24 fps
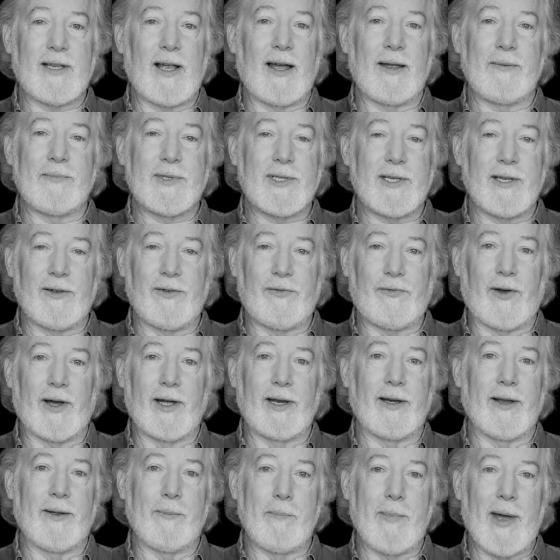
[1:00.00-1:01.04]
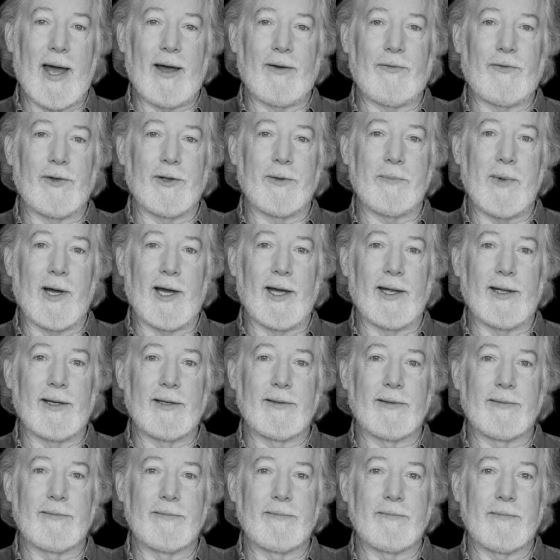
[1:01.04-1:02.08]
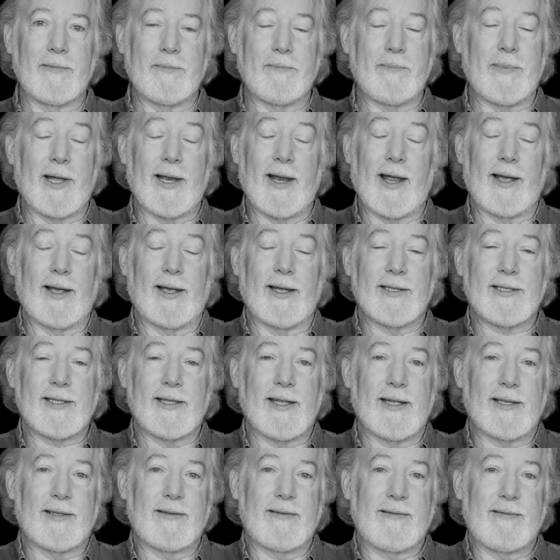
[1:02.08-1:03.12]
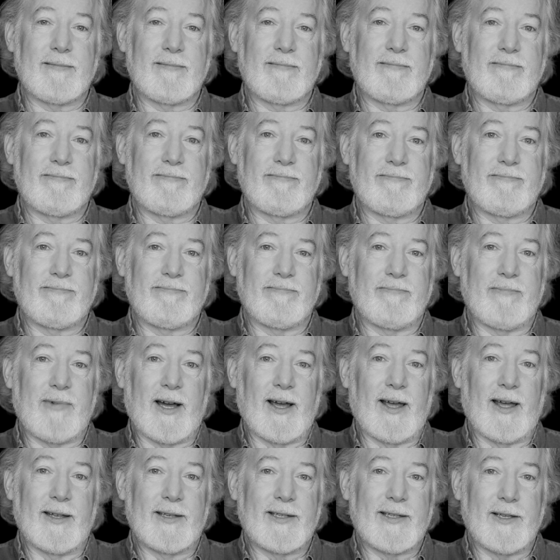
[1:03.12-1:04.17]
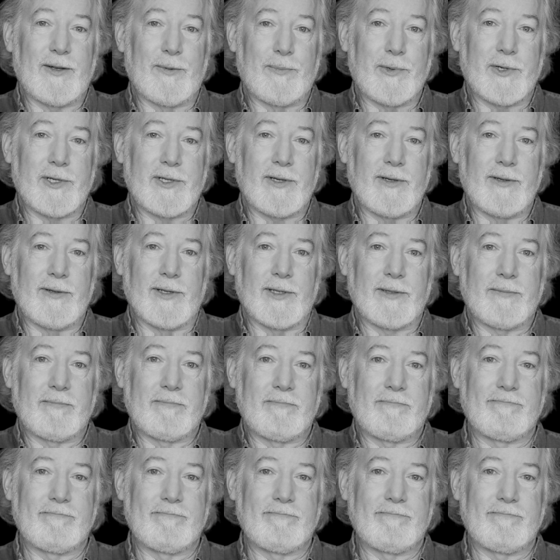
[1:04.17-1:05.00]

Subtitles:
I'm still find I'm baffled by it, but I guess that's why I still pursue it.